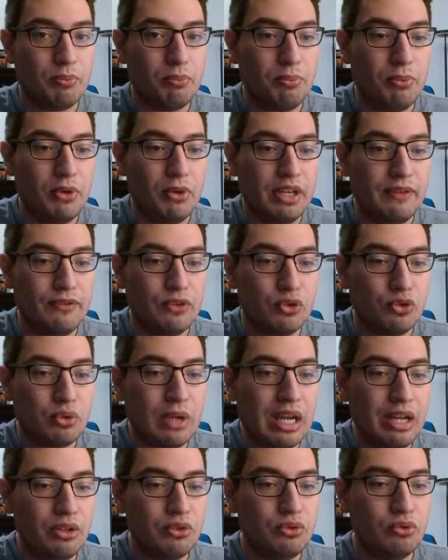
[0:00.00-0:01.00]
But if you
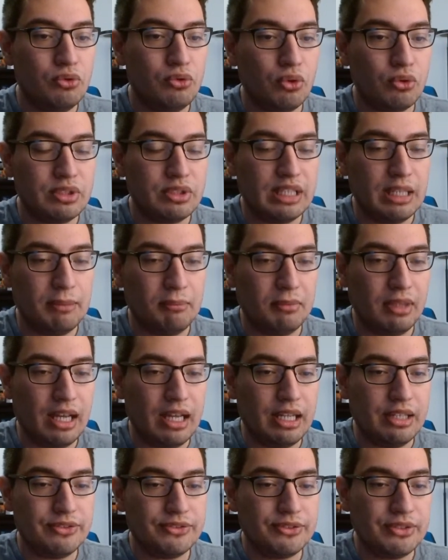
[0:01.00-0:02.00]
try to do those same
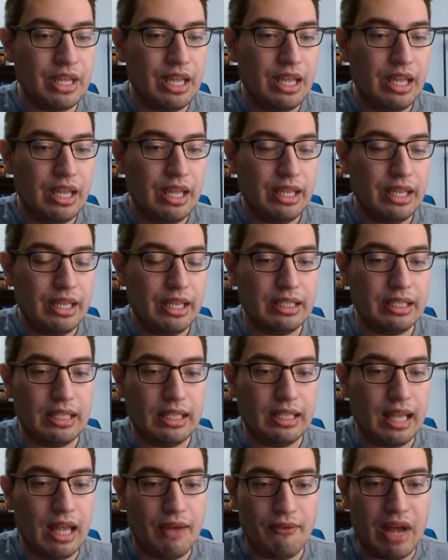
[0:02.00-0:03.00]
lines in a
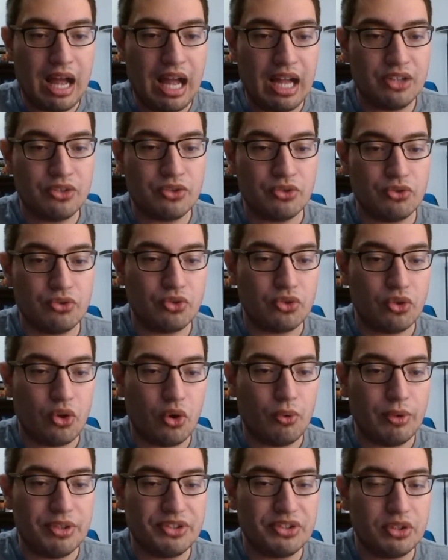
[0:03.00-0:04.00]
live action
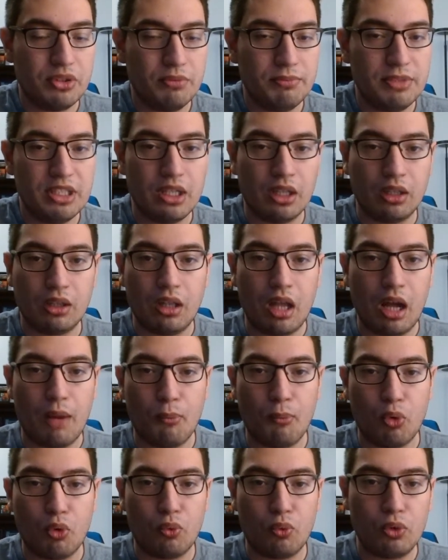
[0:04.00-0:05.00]
show, it's gonna be a lot
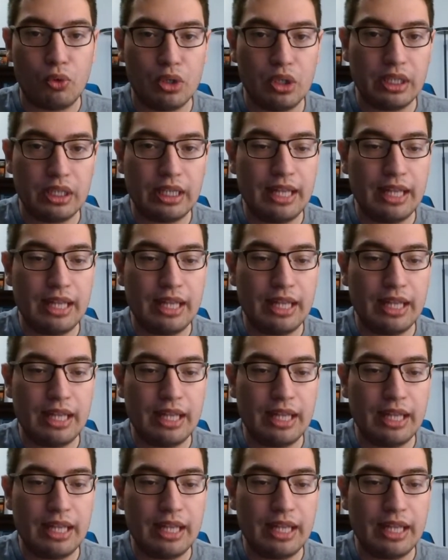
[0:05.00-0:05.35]
more work.